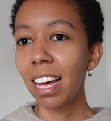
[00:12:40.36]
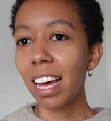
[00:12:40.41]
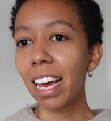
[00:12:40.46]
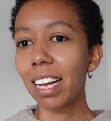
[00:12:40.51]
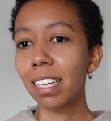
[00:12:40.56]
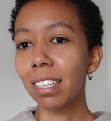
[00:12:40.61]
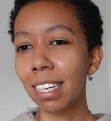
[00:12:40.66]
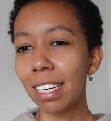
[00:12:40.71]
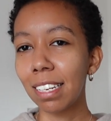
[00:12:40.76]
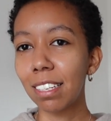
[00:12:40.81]

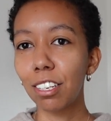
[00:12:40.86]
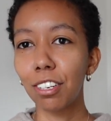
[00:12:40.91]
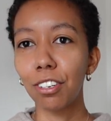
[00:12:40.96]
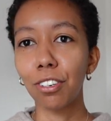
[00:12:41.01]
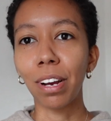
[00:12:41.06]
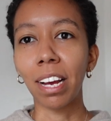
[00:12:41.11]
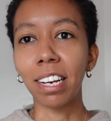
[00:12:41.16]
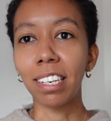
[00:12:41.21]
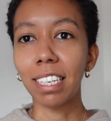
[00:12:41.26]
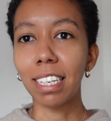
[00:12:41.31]
and less
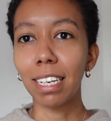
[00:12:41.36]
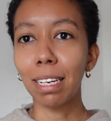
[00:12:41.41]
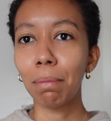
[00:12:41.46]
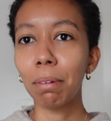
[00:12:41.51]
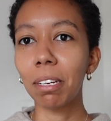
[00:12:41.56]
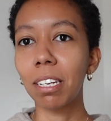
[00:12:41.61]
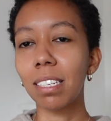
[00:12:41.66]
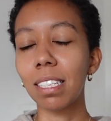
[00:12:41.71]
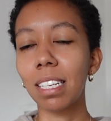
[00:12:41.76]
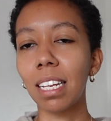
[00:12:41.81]
trendy
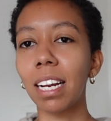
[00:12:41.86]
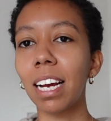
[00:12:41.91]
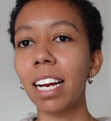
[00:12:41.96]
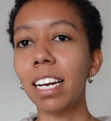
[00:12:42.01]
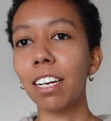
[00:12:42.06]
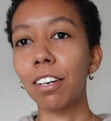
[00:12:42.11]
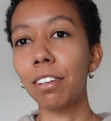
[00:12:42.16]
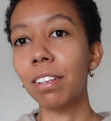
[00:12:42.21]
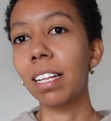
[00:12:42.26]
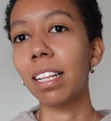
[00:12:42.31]
because then I
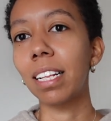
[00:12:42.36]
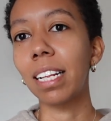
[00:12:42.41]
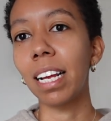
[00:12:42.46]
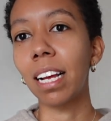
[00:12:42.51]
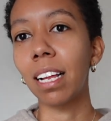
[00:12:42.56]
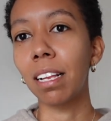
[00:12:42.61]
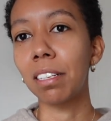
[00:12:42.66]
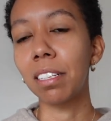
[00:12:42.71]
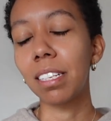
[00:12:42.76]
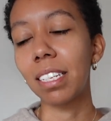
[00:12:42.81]
know that
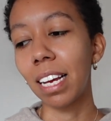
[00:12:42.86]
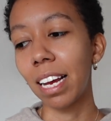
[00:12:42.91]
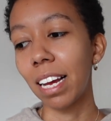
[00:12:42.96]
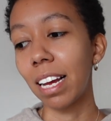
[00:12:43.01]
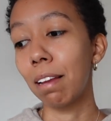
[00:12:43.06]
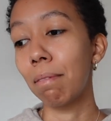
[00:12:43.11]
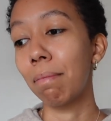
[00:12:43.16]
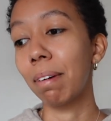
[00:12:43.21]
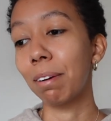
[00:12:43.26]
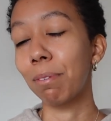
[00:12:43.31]
they'll stay
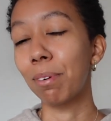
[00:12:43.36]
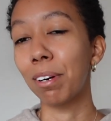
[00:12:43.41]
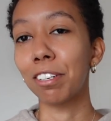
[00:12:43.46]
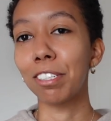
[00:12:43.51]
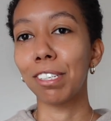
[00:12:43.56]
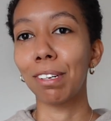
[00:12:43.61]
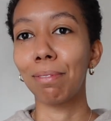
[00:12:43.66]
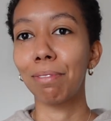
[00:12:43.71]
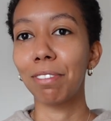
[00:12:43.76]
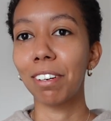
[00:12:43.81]
in my
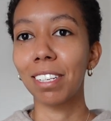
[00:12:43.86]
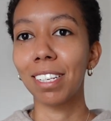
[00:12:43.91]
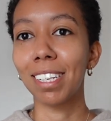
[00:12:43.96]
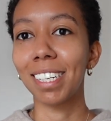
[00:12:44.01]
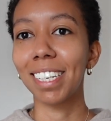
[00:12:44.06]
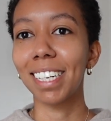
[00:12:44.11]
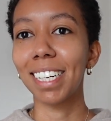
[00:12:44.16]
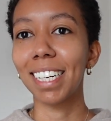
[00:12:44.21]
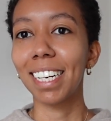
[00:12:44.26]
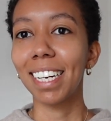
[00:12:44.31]
wardrobe for
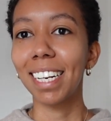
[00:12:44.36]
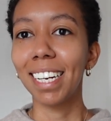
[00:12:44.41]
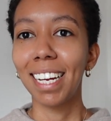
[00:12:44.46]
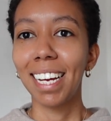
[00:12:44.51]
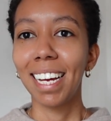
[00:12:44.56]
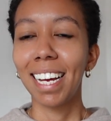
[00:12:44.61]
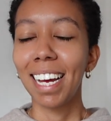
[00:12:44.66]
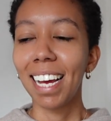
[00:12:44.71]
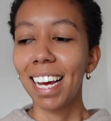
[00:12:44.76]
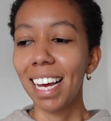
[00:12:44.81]
longer
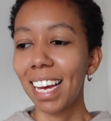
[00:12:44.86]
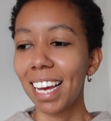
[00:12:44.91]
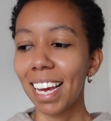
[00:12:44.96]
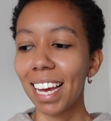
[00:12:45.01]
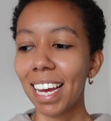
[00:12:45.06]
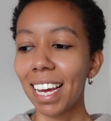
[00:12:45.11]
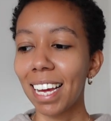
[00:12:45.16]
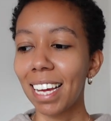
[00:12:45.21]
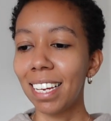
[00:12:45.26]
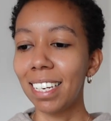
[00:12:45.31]

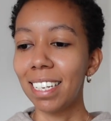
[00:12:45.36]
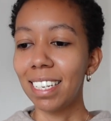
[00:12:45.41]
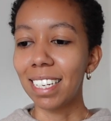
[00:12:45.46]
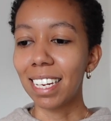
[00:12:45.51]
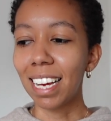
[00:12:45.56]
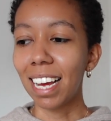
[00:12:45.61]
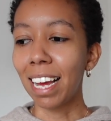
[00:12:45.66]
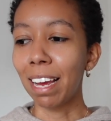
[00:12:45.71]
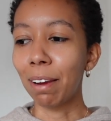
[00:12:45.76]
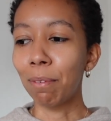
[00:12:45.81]
and
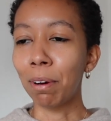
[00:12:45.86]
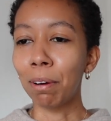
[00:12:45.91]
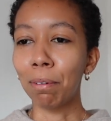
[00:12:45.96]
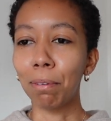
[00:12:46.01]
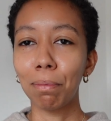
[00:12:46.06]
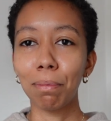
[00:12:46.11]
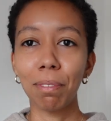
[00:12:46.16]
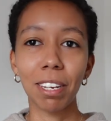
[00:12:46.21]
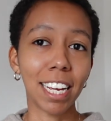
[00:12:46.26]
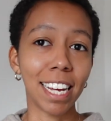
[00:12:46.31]
I won't
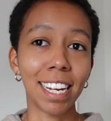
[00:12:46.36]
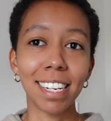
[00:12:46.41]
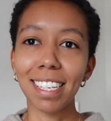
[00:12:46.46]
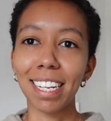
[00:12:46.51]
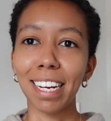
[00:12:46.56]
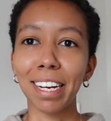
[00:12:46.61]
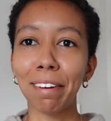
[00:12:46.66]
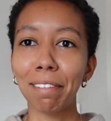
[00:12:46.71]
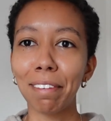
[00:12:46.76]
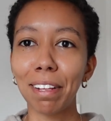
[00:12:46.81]
get
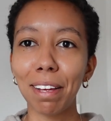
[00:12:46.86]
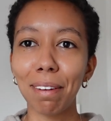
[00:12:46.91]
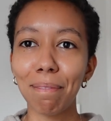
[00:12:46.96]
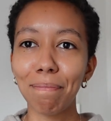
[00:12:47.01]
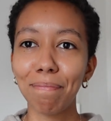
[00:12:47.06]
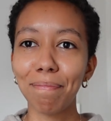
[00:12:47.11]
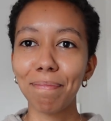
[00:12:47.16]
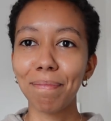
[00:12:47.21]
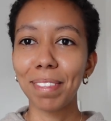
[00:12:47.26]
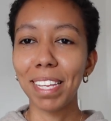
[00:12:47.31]
sick of
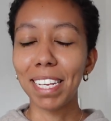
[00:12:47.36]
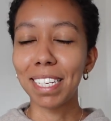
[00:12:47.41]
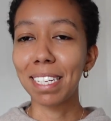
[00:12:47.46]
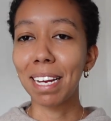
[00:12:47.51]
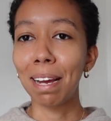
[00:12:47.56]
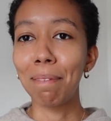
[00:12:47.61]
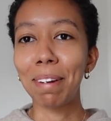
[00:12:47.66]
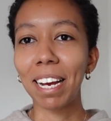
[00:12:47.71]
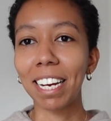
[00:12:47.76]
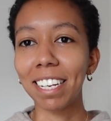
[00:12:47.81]
them this
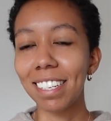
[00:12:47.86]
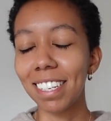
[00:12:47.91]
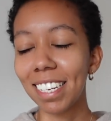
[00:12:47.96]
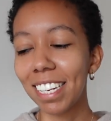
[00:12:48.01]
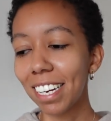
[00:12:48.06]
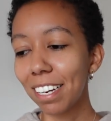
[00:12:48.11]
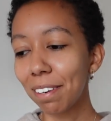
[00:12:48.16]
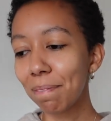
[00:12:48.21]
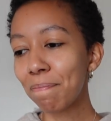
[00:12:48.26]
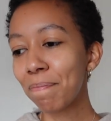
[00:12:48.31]
time next
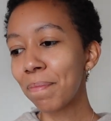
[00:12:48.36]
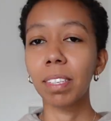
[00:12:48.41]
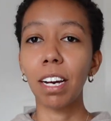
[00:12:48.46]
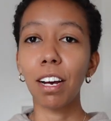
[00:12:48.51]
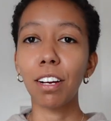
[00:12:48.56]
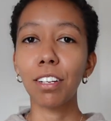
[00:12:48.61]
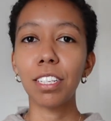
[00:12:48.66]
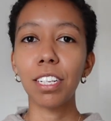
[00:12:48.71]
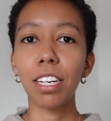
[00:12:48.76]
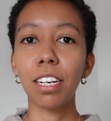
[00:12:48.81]
year.
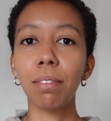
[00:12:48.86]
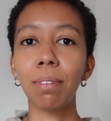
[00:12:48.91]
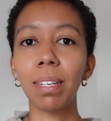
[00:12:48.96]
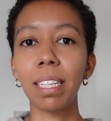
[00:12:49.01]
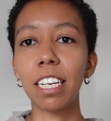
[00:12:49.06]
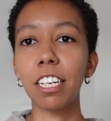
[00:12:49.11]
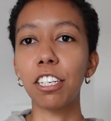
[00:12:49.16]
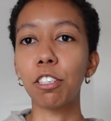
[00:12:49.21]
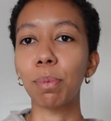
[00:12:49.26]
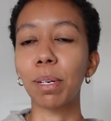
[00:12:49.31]
Also
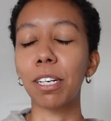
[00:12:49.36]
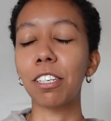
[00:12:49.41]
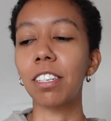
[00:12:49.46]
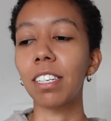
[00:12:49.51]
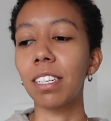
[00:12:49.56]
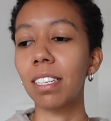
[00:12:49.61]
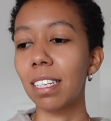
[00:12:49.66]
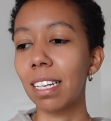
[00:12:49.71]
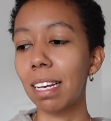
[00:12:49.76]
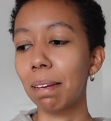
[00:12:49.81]
with each
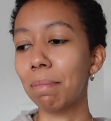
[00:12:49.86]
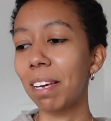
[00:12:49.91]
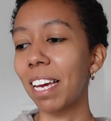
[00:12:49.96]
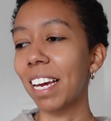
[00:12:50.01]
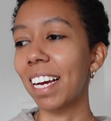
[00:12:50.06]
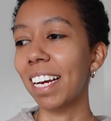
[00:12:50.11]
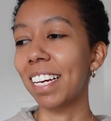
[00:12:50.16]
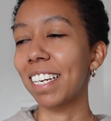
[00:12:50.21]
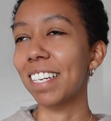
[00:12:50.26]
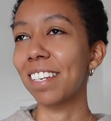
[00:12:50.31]
purchase I
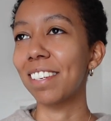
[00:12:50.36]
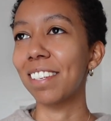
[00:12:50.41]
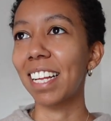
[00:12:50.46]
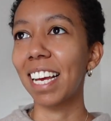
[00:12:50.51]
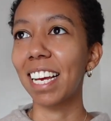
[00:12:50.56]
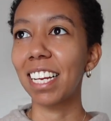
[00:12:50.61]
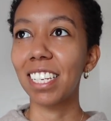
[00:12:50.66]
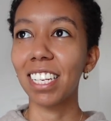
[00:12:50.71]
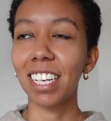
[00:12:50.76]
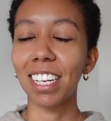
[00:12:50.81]
make I do
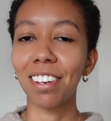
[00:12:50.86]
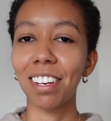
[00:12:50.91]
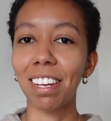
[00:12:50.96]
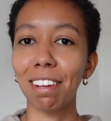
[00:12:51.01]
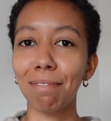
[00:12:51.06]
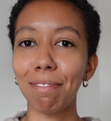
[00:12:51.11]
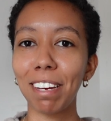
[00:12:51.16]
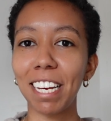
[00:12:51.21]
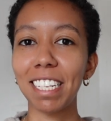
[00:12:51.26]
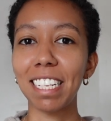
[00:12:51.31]
like to
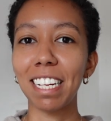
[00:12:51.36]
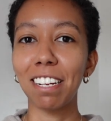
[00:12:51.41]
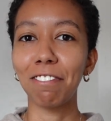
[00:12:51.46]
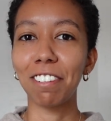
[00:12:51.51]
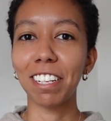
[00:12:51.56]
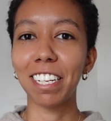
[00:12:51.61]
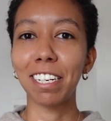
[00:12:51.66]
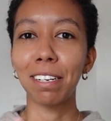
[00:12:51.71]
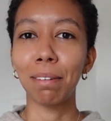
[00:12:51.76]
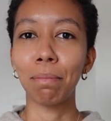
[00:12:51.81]
give myself
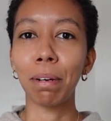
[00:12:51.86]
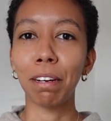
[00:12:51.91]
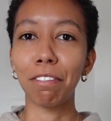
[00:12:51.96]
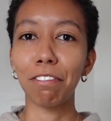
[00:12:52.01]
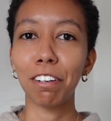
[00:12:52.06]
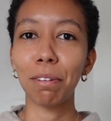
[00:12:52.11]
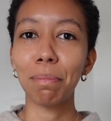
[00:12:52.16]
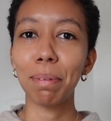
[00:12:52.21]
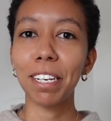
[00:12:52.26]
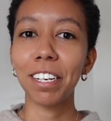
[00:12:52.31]
a little
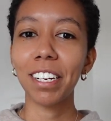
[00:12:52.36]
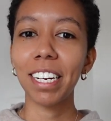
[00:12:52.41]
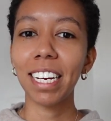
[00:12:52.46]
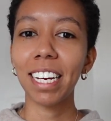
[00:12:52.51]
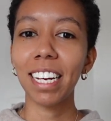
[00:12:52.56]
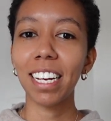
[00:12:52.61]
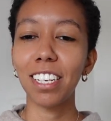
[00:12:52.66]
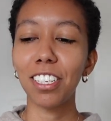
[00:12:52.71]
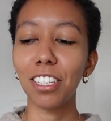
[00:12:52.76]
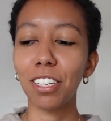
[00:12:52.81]
buffer
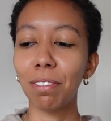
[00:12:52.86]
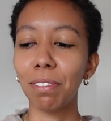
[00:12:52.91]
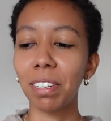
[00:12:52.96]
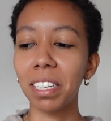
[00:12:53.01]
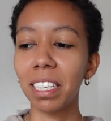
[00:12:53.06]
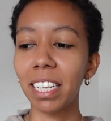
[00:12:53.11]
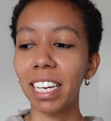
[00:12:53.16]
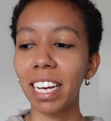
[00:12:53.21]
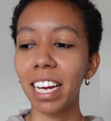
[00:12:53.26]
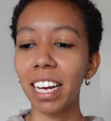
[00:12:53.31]
period to
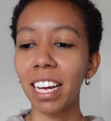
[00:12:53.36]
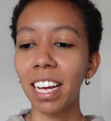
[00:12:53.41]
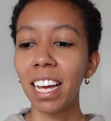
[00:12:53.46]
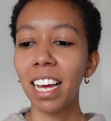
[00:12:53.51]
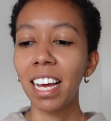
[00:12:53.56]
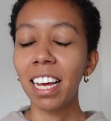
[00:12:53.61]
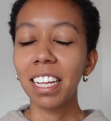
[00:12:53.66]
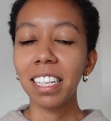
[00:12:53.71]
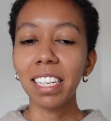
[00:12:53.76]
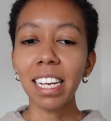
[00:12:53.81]
really
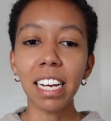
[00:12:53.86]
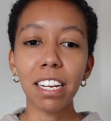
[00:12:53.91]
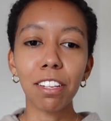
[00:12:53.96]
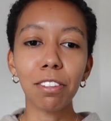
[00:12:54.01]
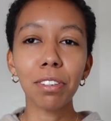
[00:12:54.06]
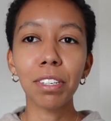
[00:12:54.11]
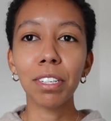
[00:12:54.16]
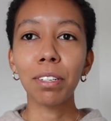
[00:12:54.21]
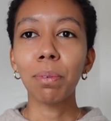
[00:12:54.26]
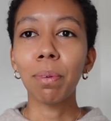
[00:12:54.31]
think
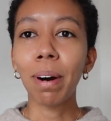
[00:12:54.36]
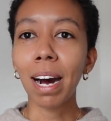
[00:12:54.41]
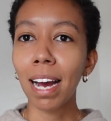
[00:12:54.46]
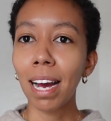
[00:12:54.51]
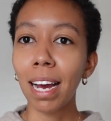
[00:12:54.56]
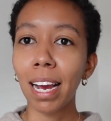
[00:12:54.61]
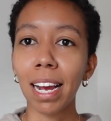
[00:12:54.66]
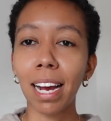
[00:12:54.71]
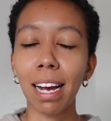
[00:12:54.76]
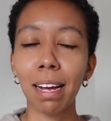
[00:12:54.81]
through
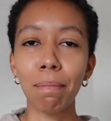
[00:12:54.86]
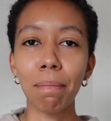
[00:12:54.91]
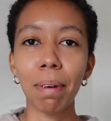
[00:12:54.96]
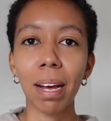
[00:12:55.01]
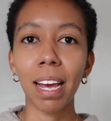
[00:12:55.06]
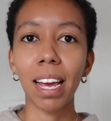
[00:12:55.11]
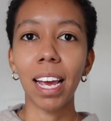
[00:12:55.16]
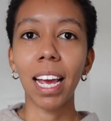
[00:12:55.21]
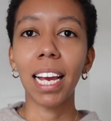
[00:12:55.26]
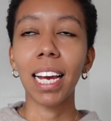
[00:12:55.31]
why I'm
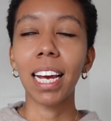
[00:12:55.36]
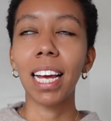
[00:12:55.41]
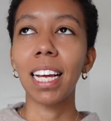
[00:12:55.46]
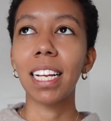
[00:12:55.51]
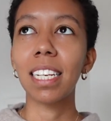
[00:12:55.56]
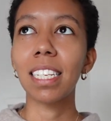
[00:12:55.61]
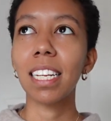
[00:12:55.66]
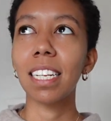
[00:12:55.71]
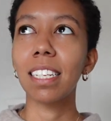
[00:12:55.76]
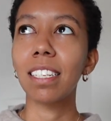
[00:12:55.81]
buying
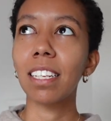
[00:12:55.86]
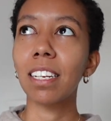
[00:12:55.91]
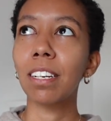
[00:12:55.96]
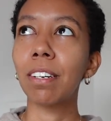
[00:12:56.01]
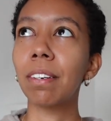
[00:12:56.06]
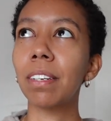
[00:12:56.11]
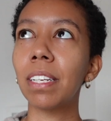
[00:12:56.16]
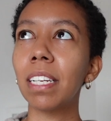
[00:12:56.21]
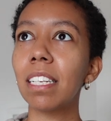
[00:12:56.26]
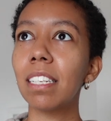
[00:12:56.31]
it
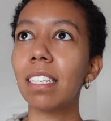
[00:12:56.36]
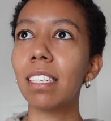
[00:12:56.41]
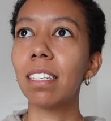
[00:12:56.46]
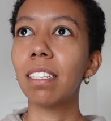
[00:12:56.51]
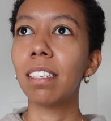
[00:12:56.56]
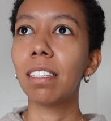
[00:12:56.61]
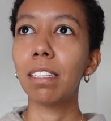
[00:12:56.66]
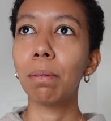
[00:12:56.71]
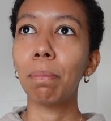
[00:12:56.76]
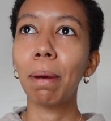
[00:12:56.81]
so
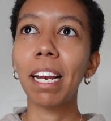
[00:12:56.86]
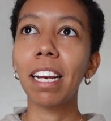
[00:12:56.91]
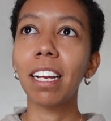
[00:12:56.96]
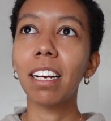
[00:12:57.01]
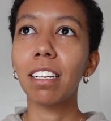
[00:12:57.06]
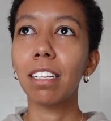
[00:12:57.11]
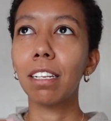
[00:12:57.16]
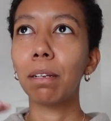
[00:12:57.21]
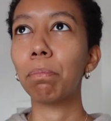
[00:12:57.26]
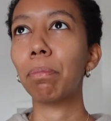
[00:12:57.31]
depending
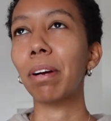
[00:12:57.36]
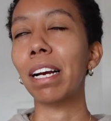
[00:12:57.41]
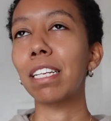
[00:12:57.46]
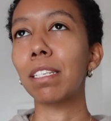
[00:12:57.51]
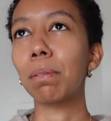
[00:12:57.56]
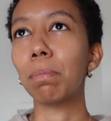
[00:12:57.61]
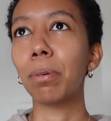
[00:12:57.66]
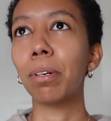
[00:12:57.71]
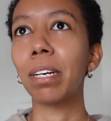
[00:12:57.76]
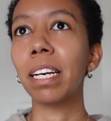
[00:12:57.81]
on the
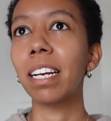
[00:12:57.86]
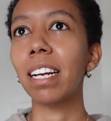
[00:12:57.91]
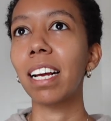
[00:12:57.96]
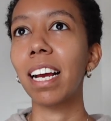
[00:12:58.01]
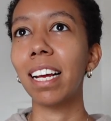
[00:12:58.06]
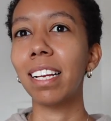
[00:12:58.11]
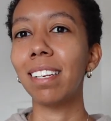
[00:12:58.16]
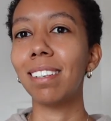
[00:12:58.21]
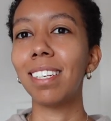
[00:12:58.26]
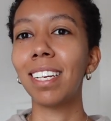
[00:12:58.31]
price point
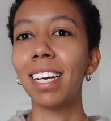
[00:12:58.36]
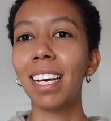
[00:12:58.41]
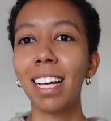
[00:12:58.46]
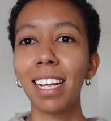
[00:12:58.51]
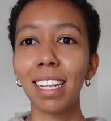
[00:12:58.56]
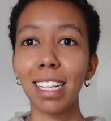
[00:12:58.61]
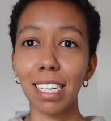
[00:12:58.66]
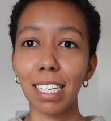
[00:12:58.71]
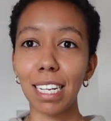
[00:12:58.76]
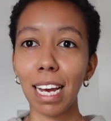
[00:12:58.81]
and
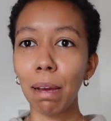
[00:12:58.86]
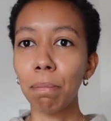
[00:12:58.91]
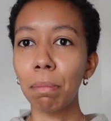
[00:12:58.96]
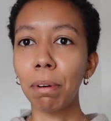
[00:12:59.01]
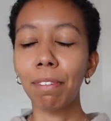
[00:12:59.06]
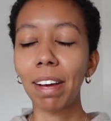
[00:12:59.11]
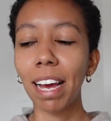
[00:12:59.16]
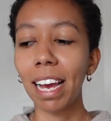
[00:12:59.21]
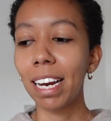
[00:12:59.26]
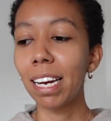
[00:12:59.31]
the type
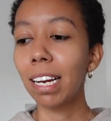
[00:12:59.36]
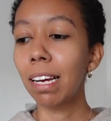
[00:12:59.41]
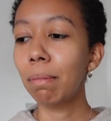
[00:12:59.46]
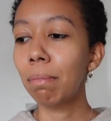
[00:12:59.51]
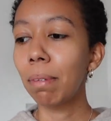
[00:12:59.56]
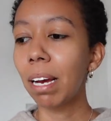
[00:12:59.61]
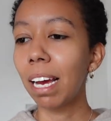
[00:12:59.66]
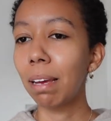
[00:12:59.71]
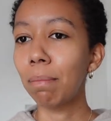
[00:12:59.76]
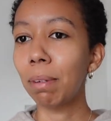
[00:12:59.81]
of
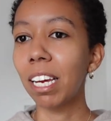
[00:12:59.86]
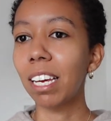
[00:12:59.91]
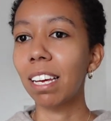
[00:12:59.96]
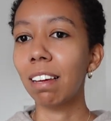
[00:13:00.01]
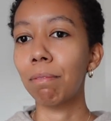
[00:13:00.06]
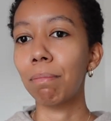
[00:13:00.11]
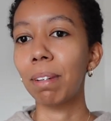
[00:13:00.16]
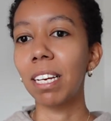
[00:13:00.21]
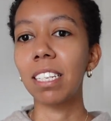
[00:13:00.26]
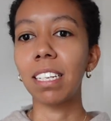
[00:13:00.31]
item I might
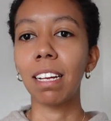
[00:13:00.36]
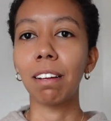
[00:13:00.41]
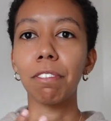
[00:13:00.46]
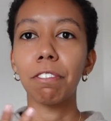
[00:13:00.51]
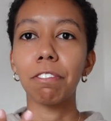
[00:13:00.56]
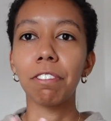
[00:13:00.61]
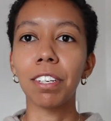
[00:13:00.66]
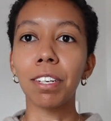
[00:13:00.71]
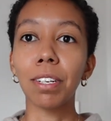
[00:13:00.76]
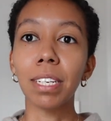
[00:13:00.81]
give myself a
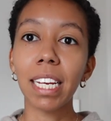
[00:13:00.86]
few